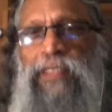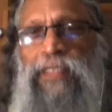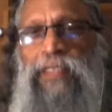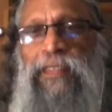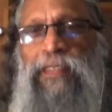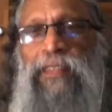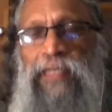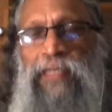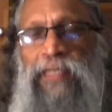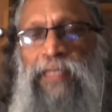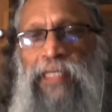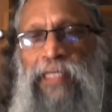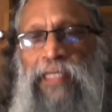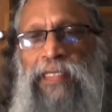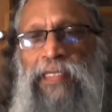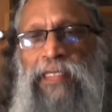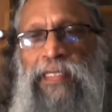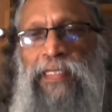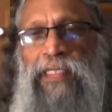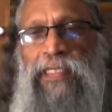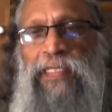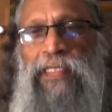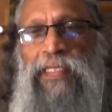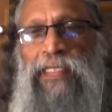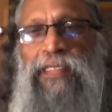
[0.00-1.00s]
that this
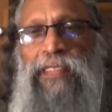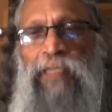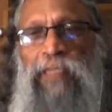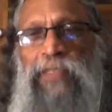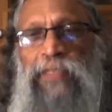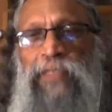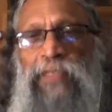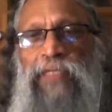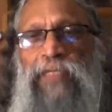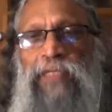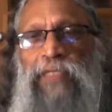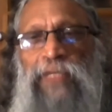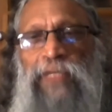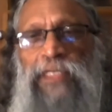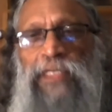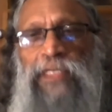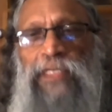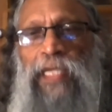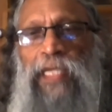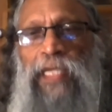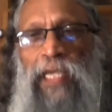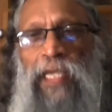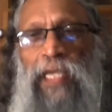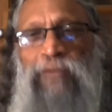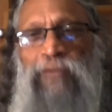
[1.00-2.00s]
is something which I
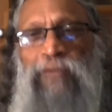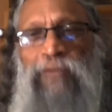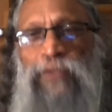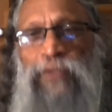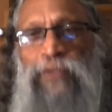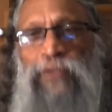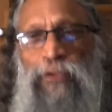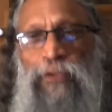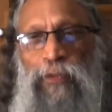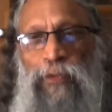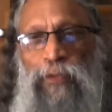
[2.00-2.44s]
have to do.